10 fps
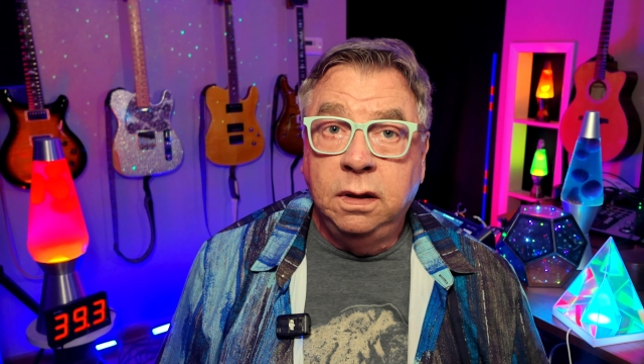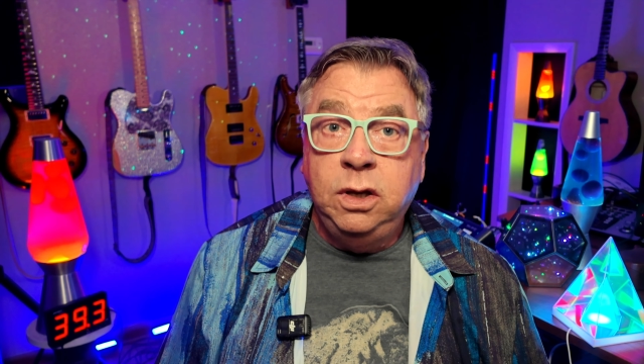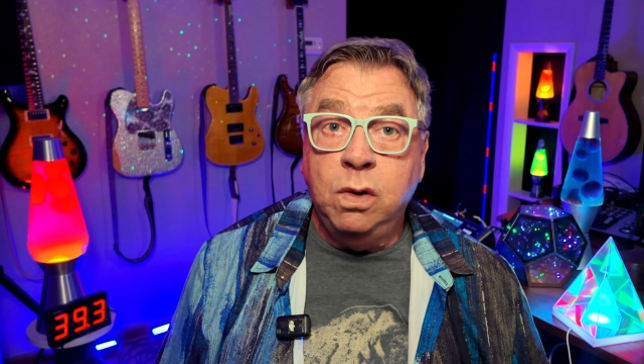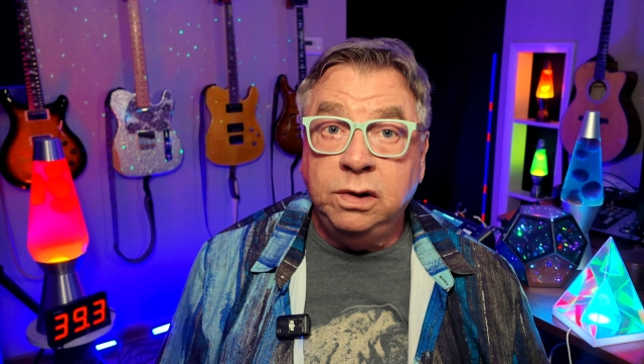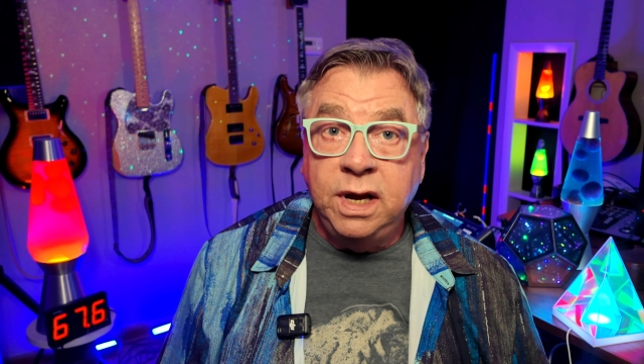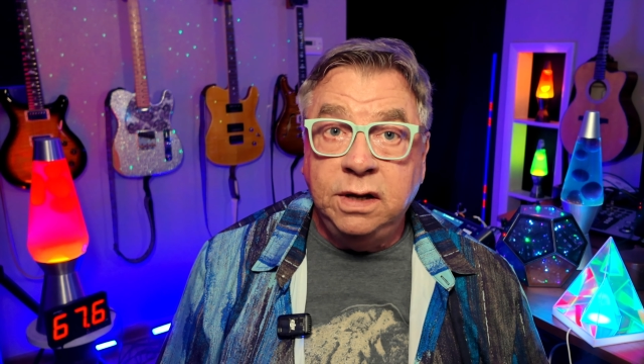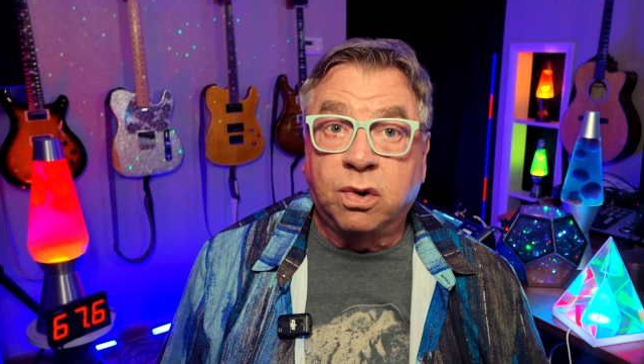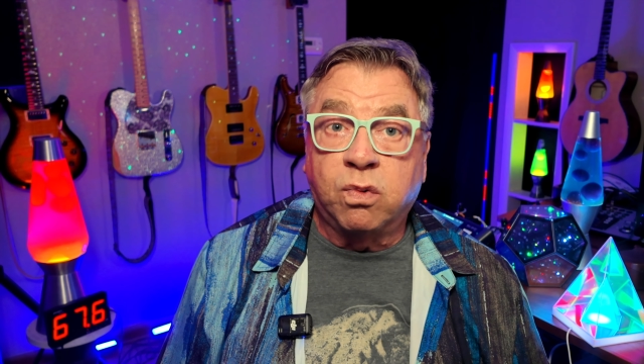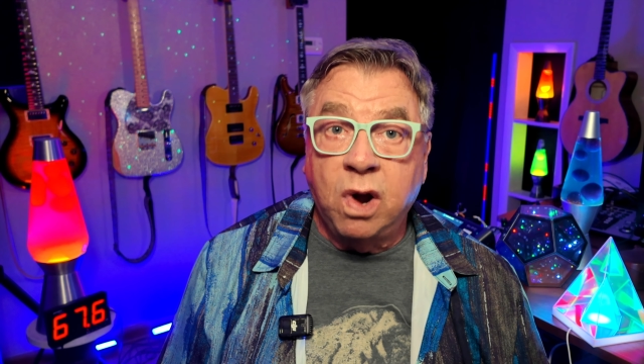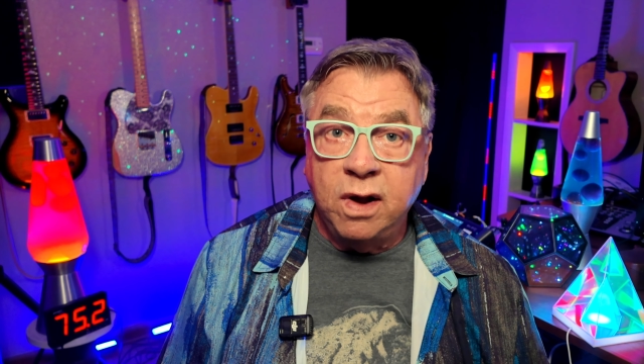You'll need
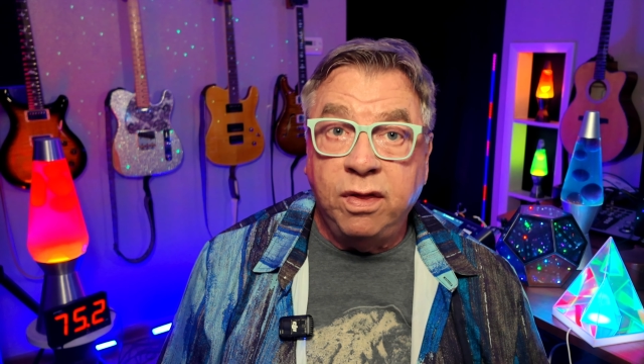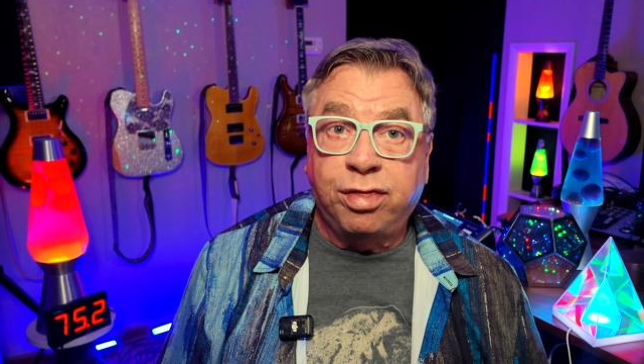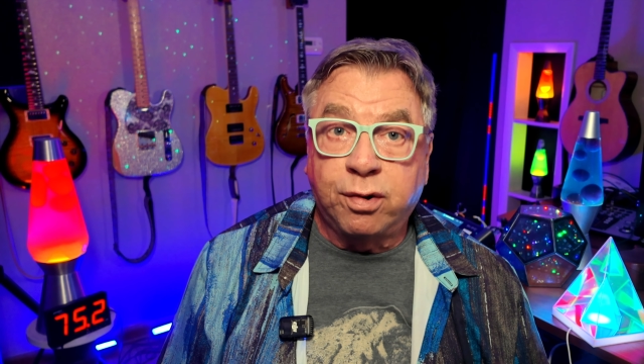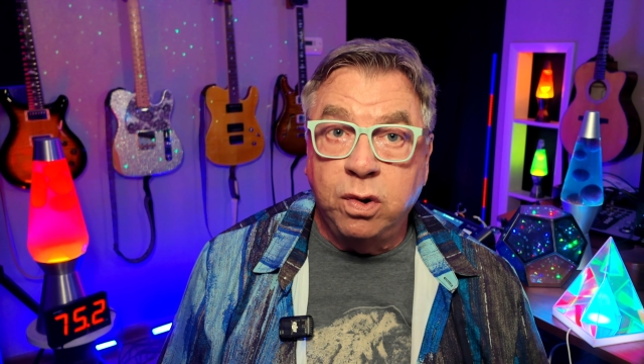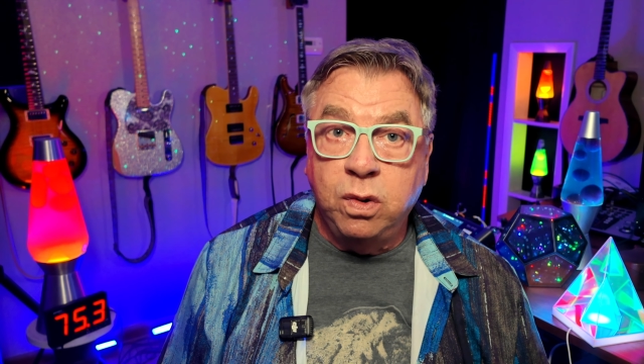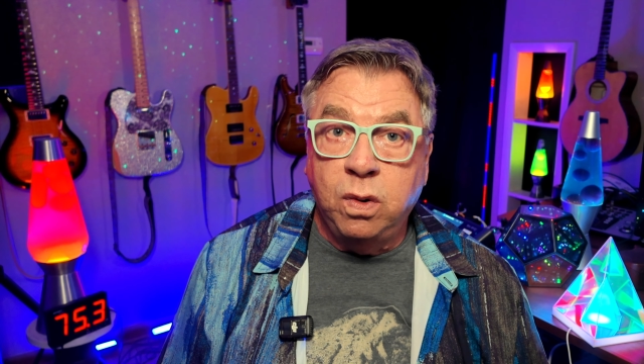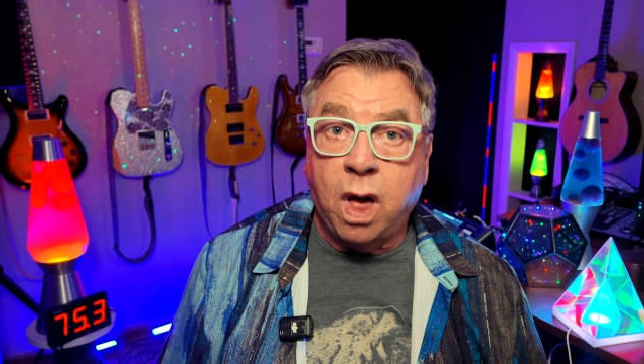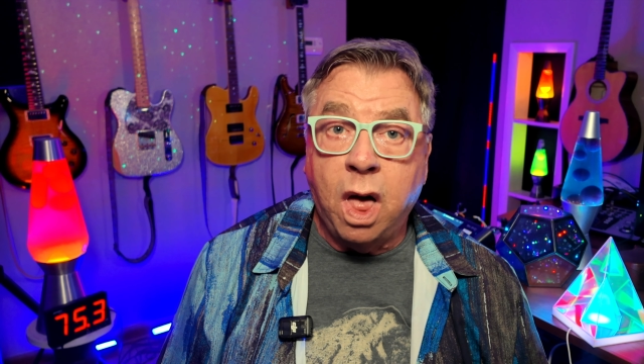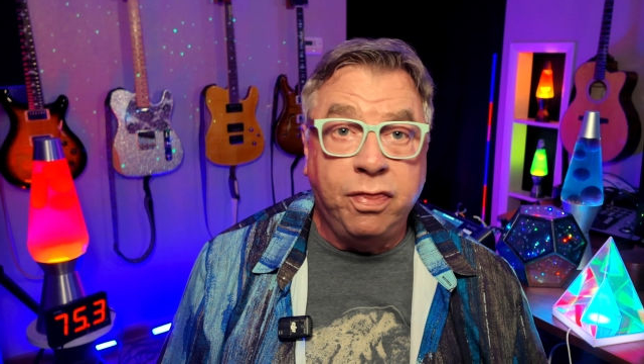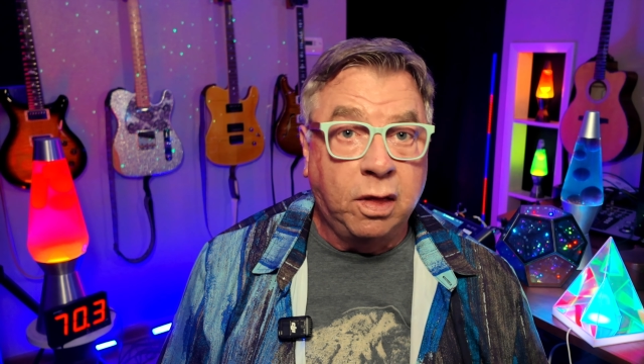to run through